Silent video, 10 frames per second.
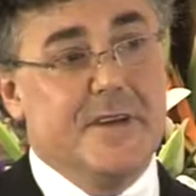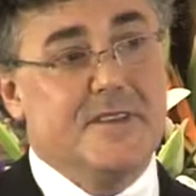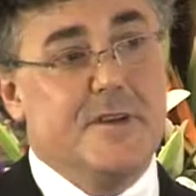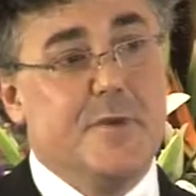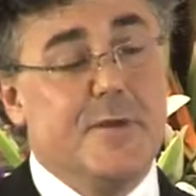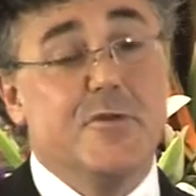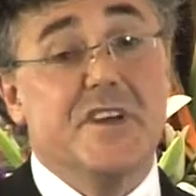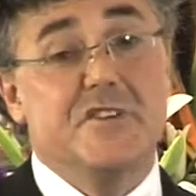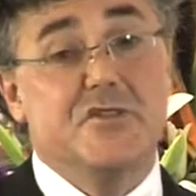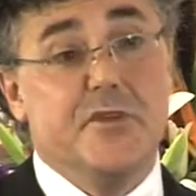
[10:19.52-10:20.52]
So people
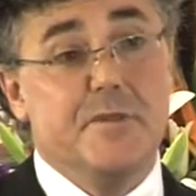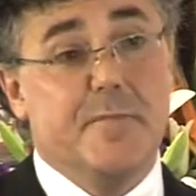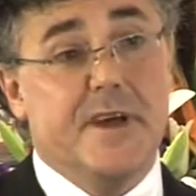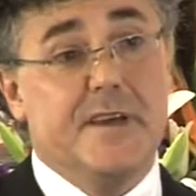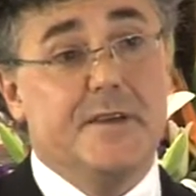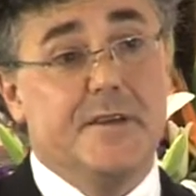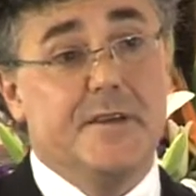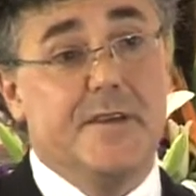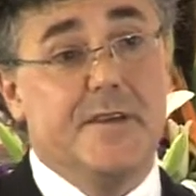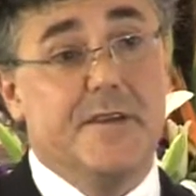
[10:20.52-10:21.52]
get joint pain,
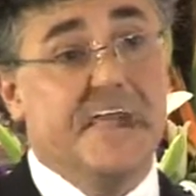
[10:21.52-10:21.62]
people